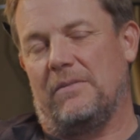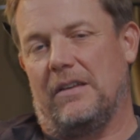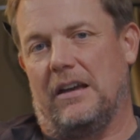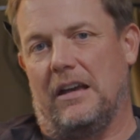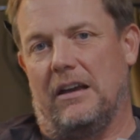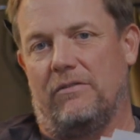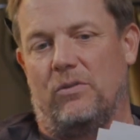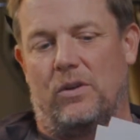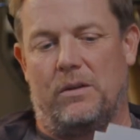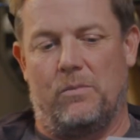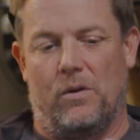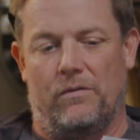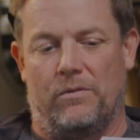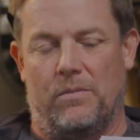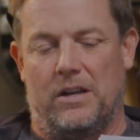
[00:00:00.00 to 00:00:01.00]
If you want any
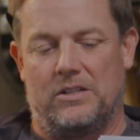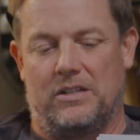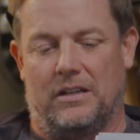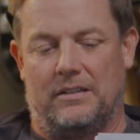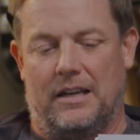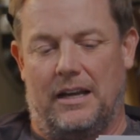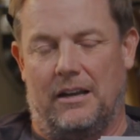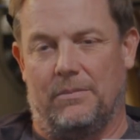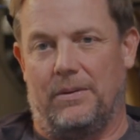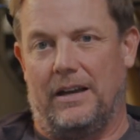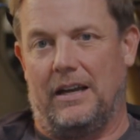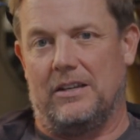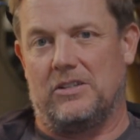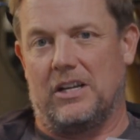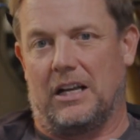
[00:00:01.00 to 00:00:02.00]
more information on
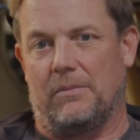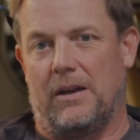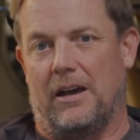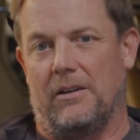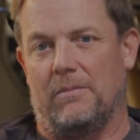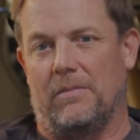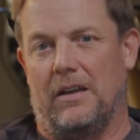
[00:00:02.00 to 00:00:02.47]
Dialpad, check them out,